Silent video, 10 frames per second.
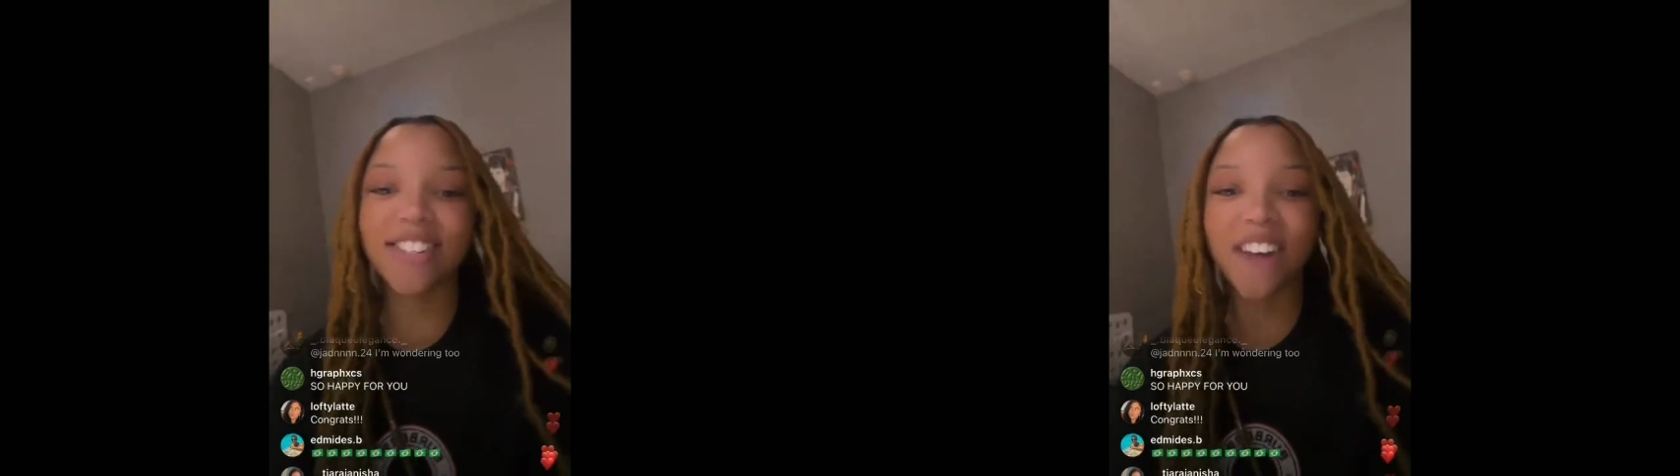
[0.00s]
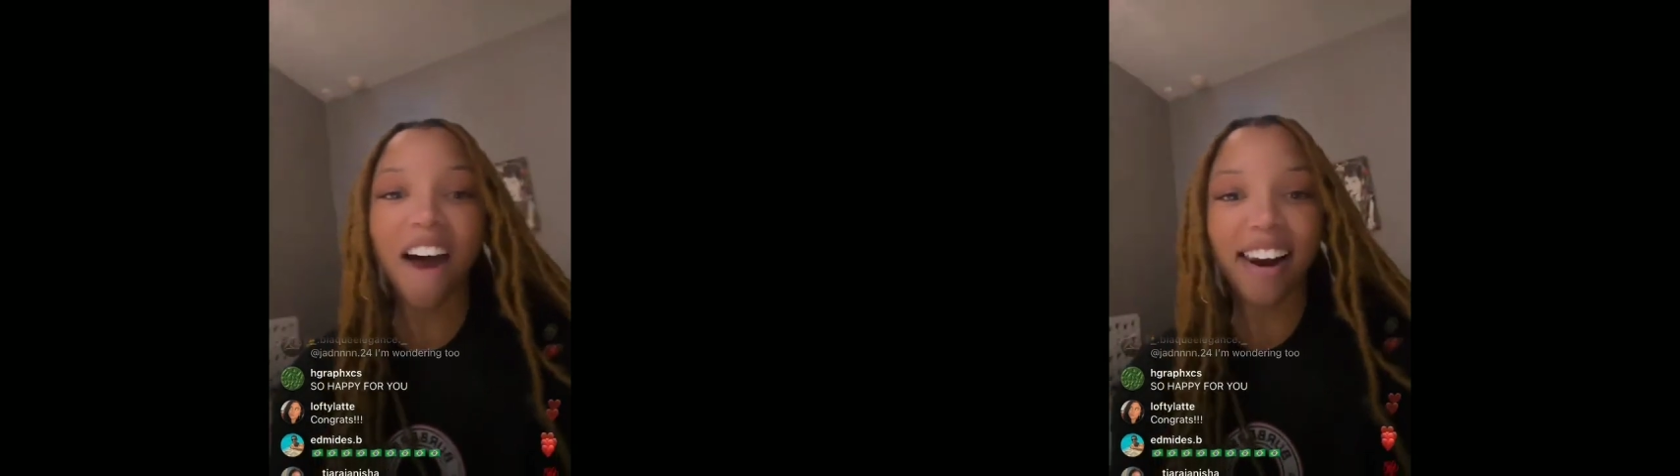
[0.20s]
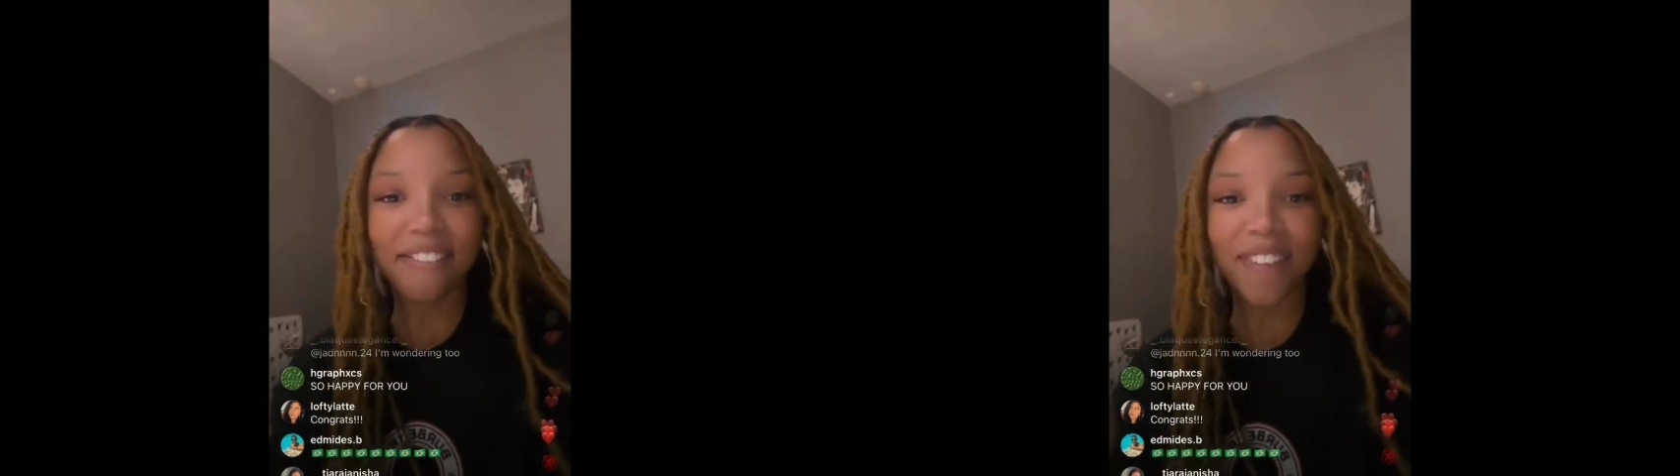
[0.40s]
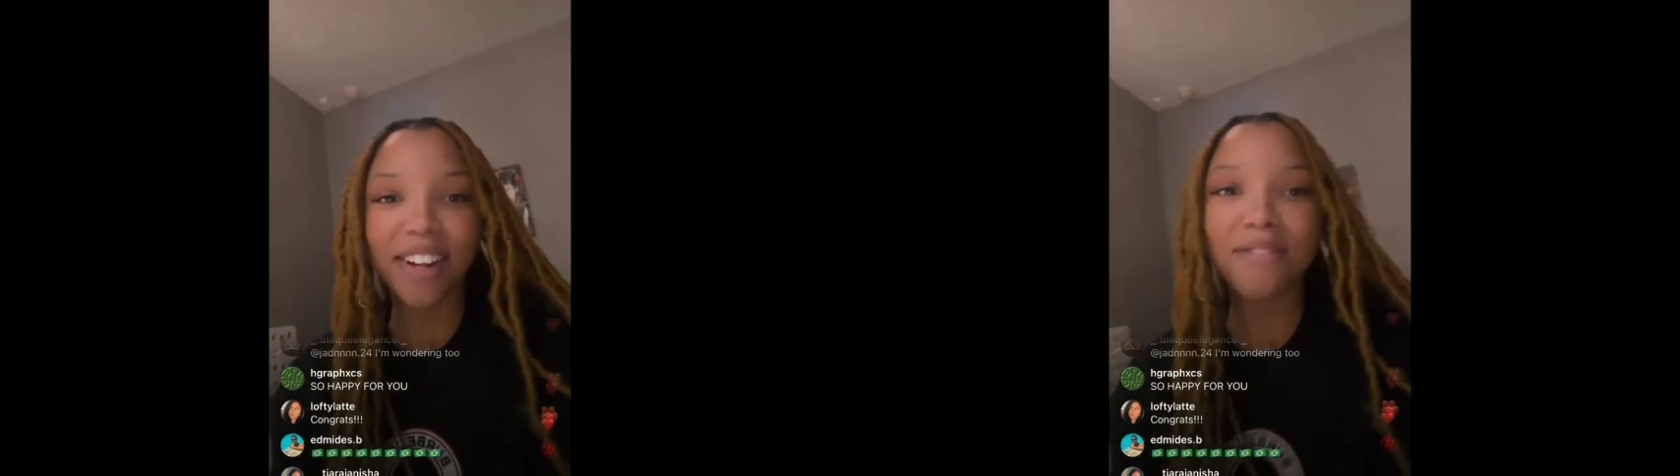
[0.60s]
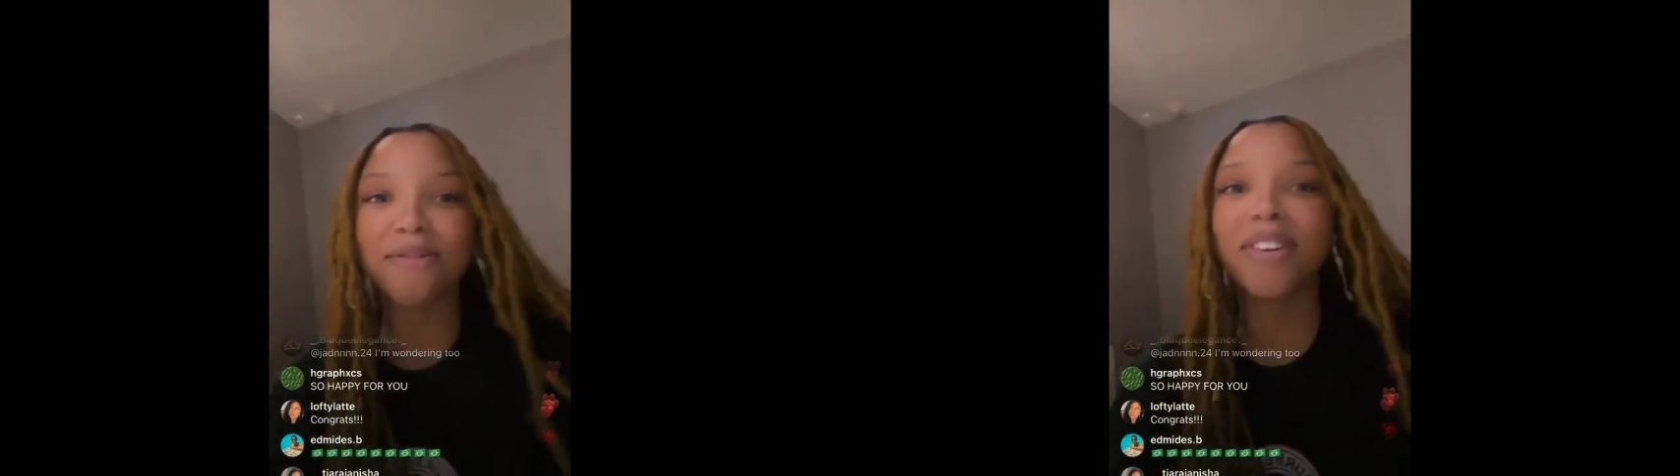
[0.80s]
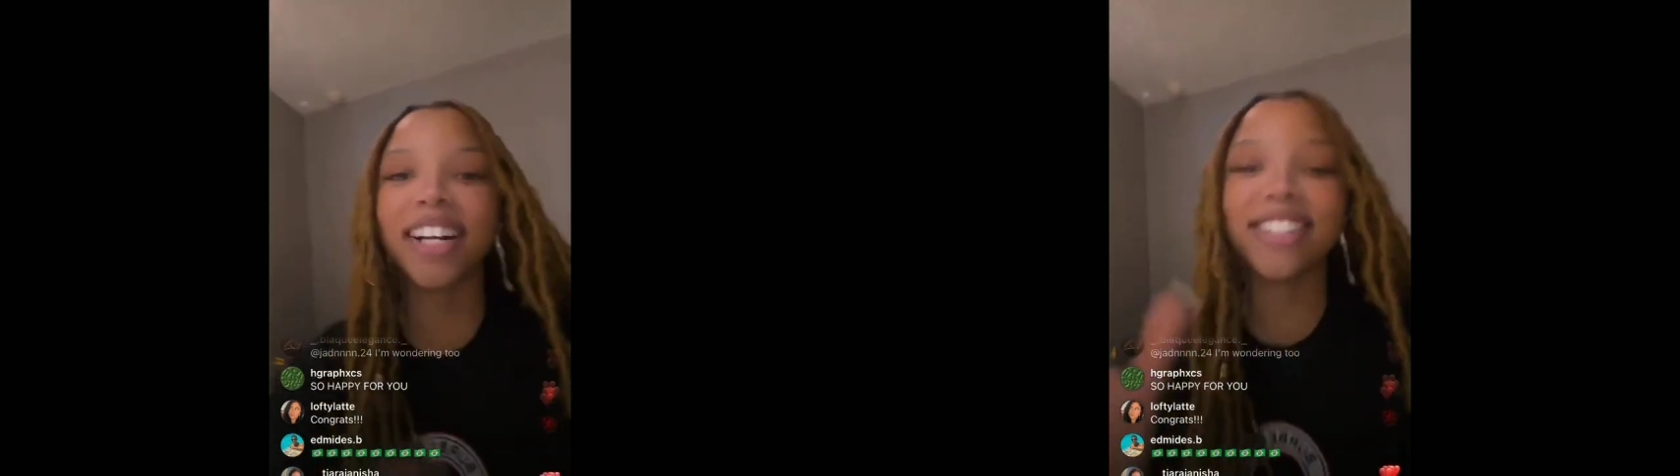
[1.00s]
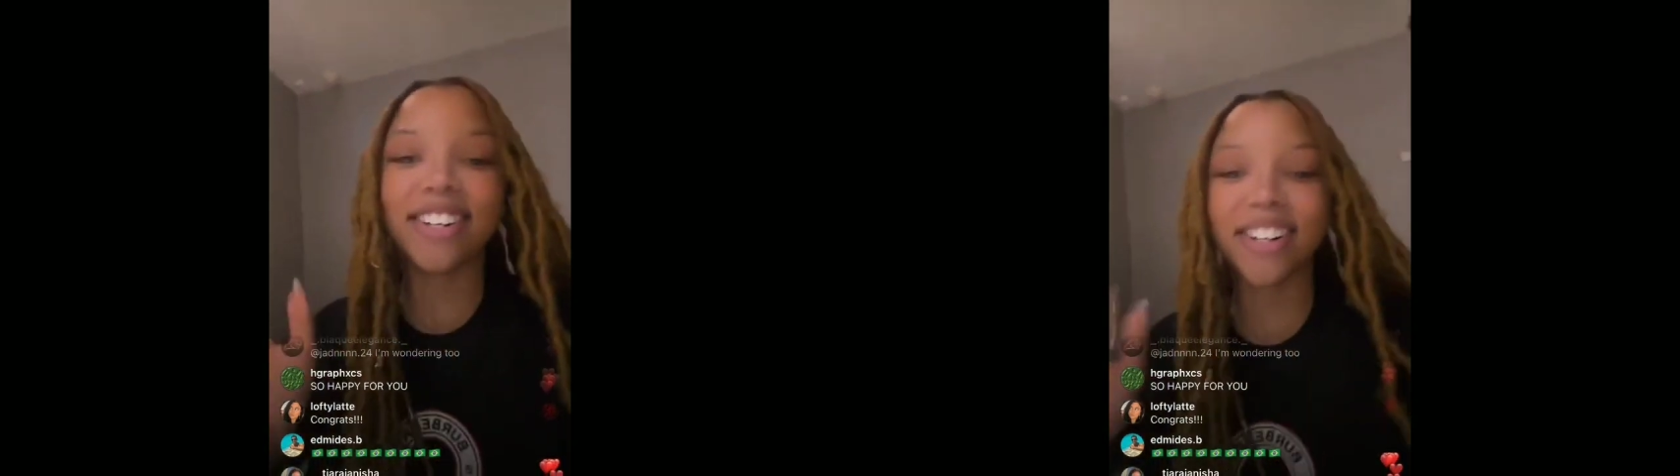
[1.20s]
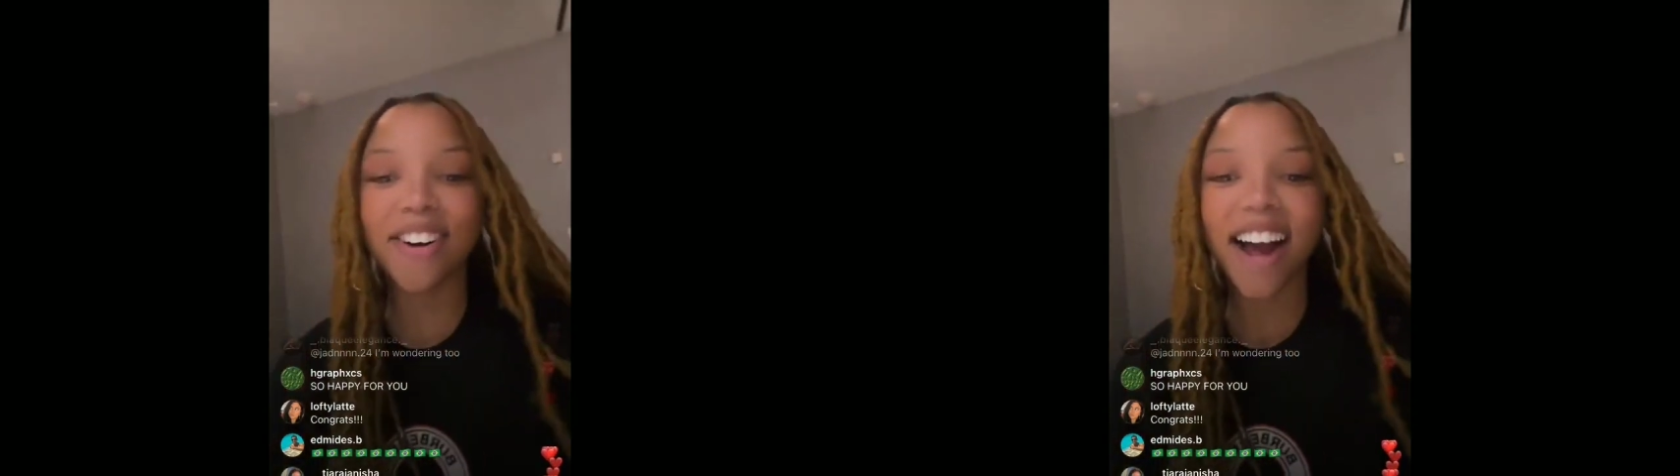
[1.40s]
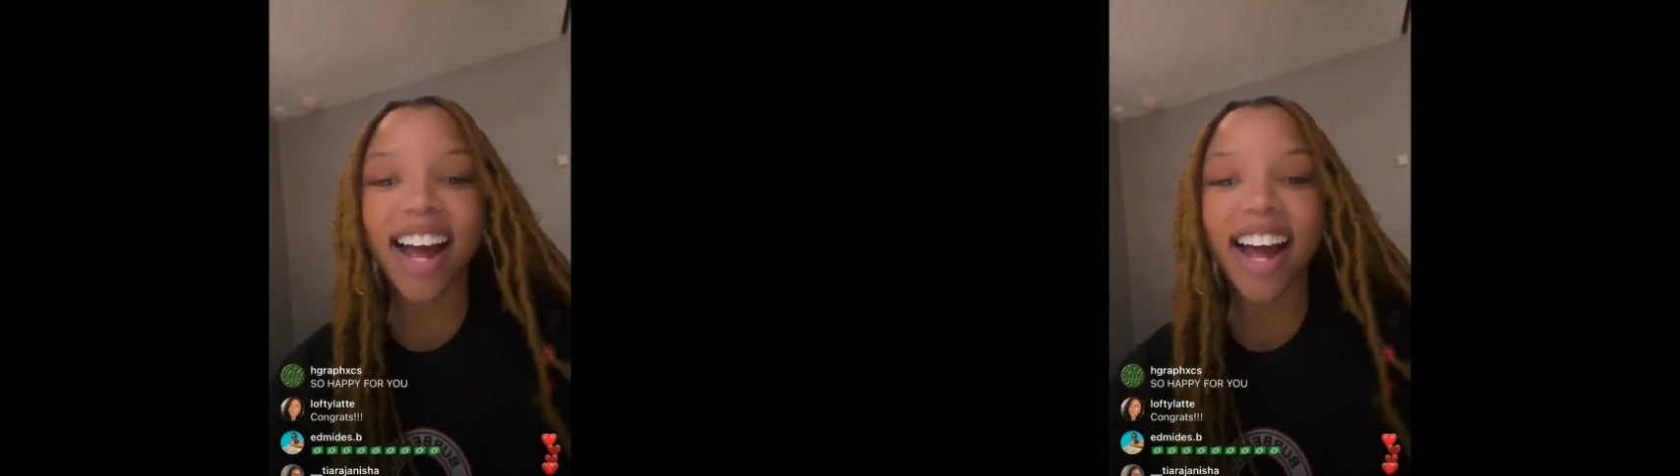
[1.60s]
I would have loved for like kind of like